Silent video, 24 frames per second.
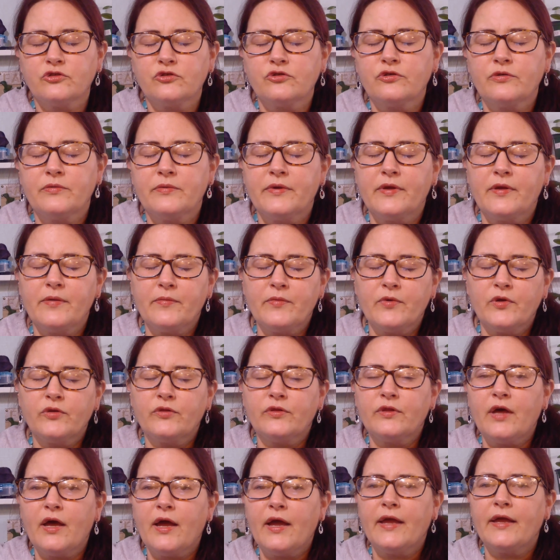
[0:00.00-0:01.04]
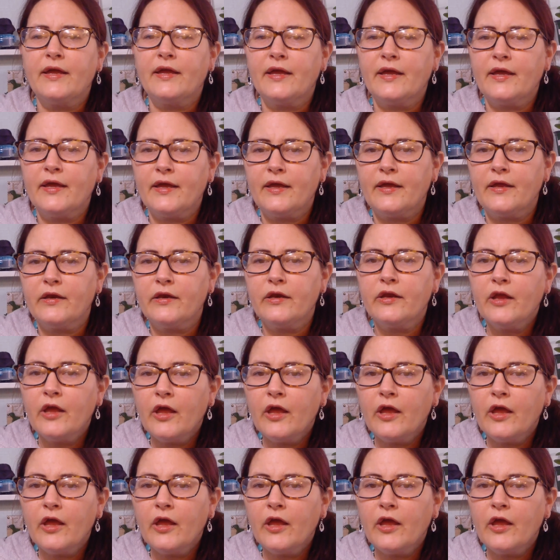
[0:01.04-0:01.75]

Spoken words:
Treubii Moonlight, and